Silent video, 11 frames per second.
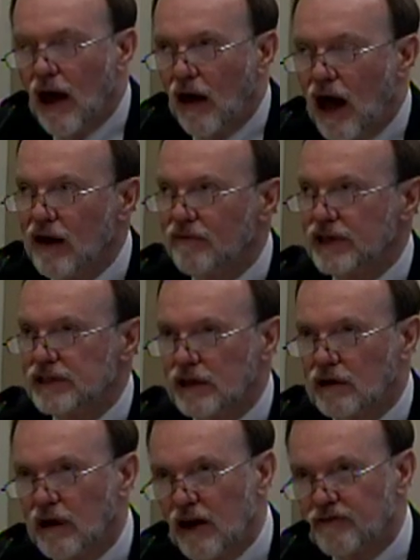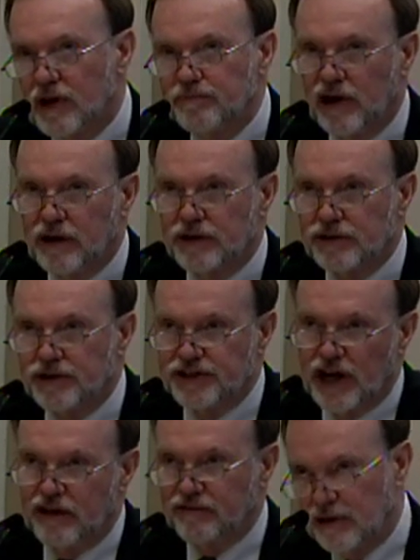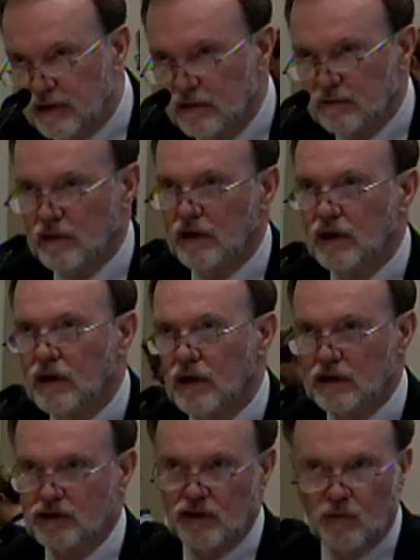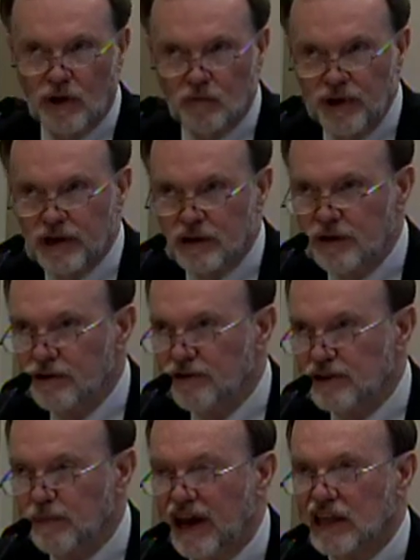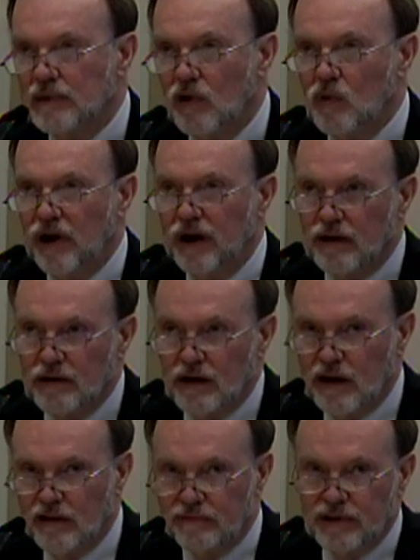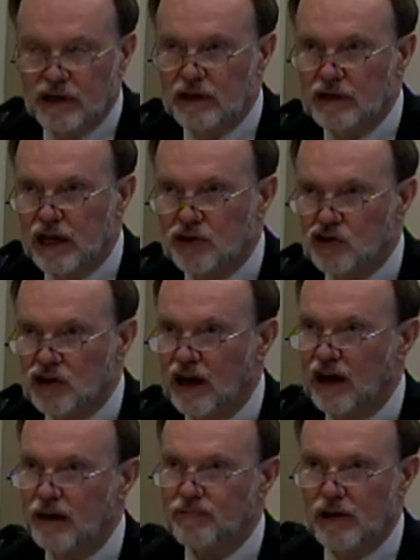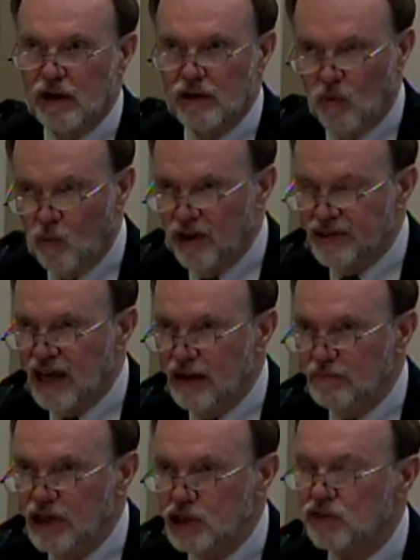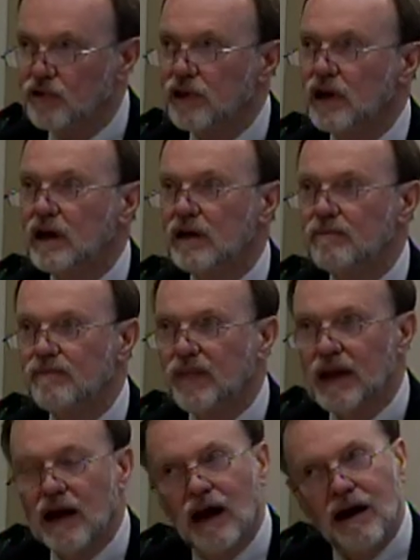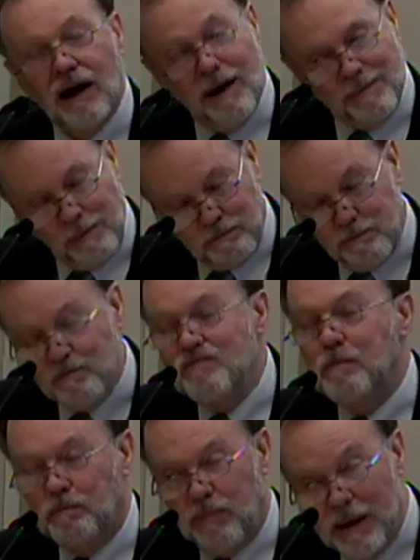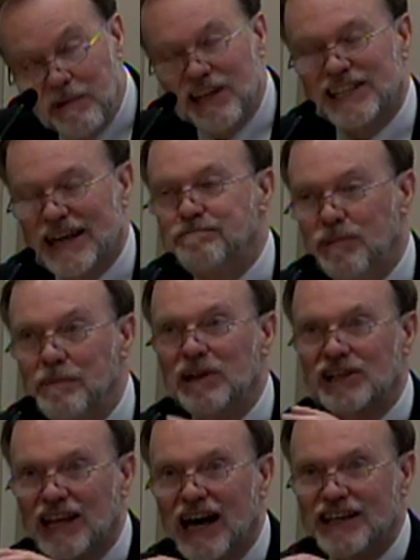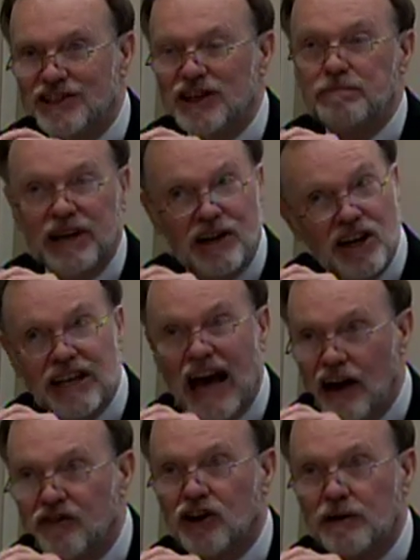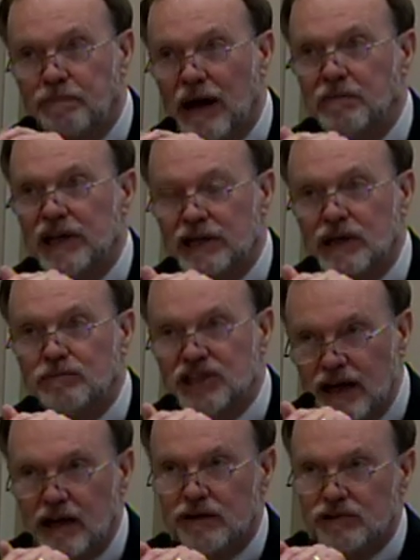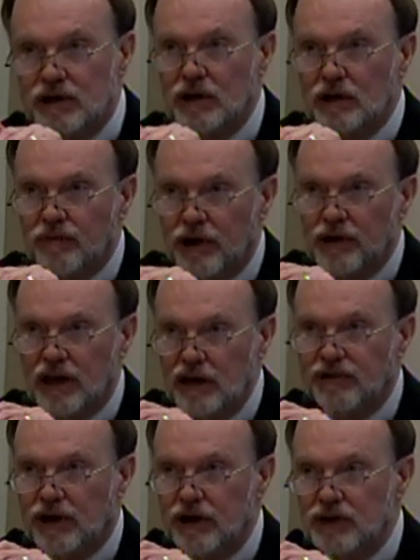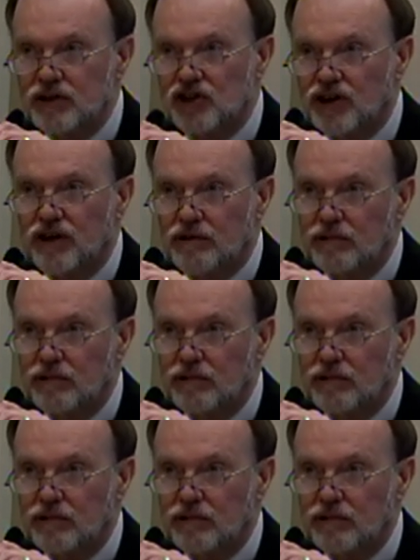obviously our African partners are sovereign. So what we can do is make them aware of the debt trap, what that means for them, publicize it, because African publics themselves are getting very concerned